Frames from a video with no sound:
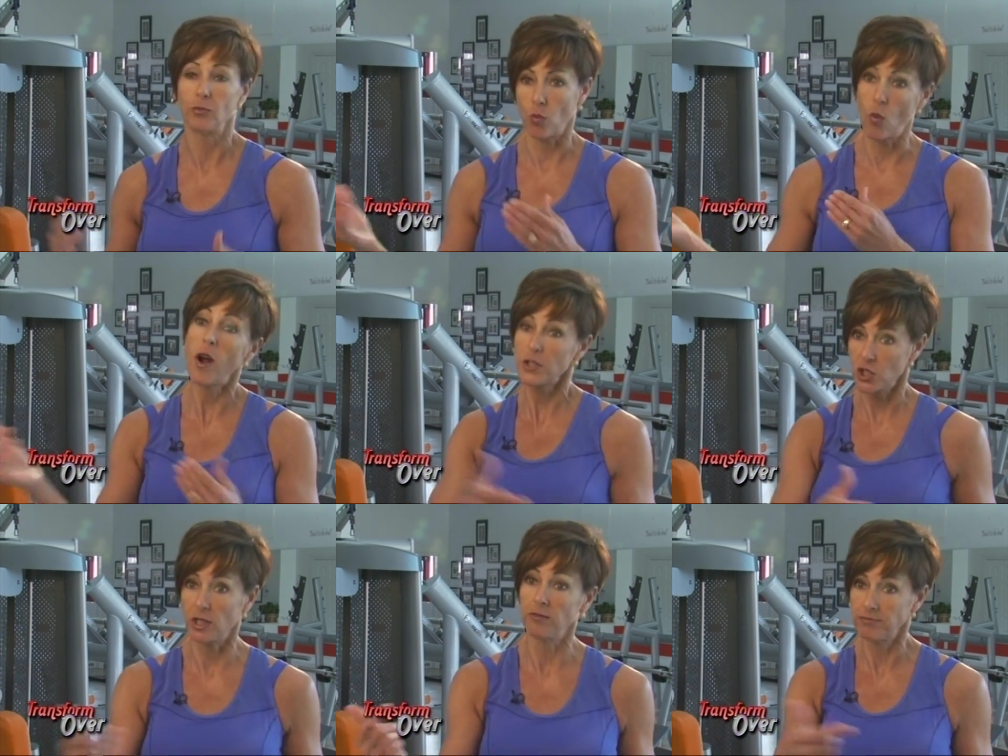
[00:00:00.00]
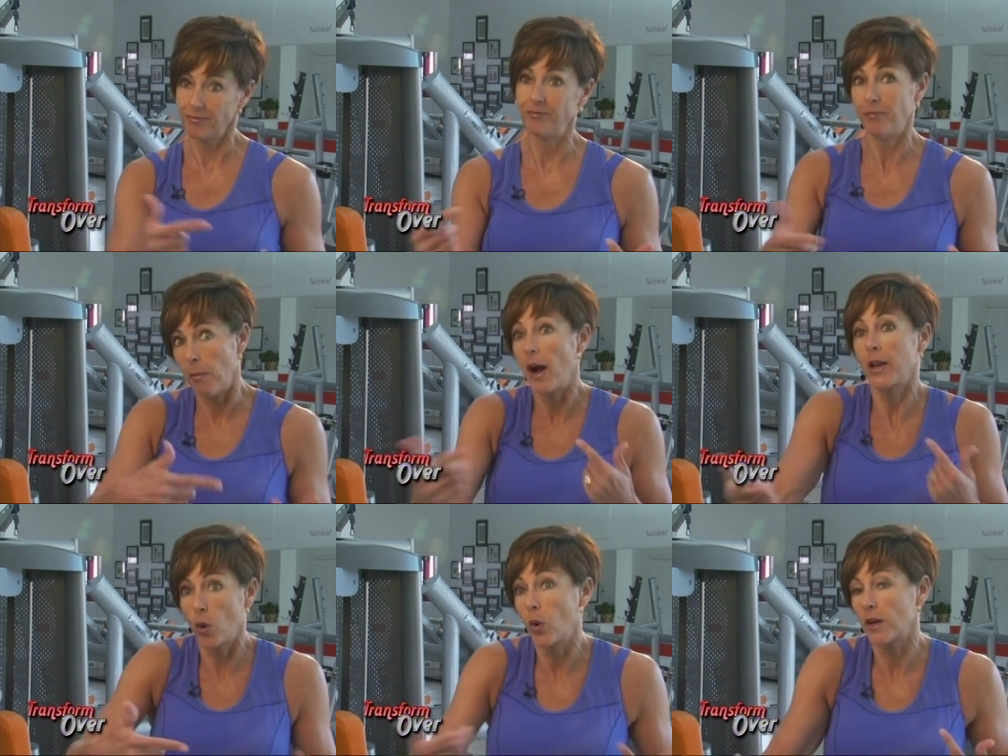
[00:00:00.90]
watching my
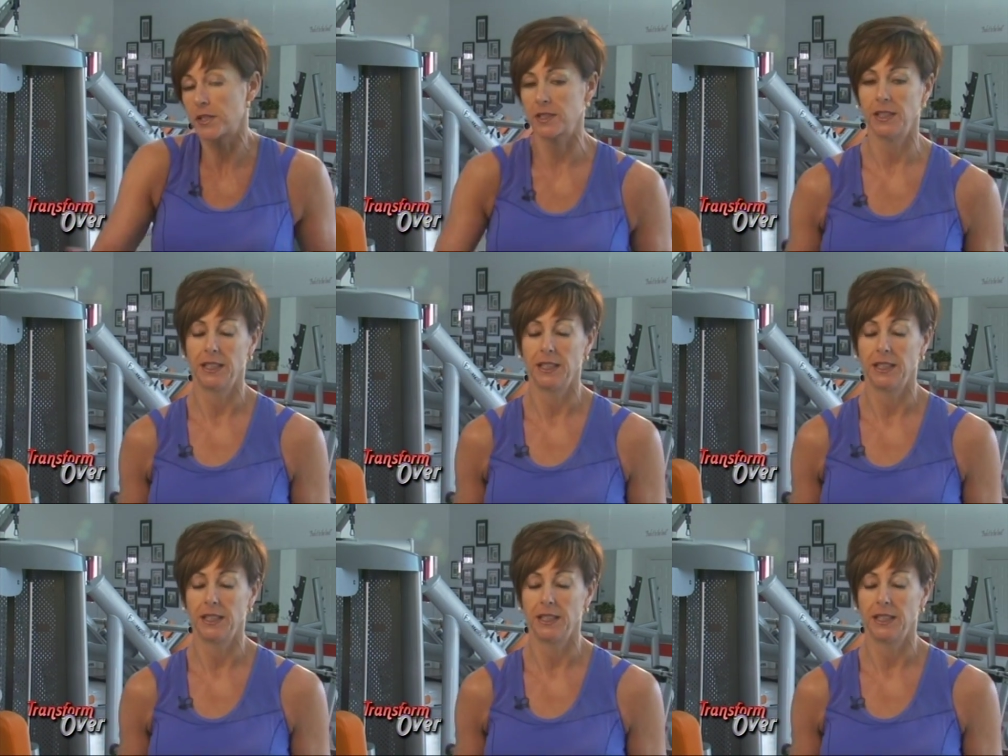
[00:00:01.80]
court.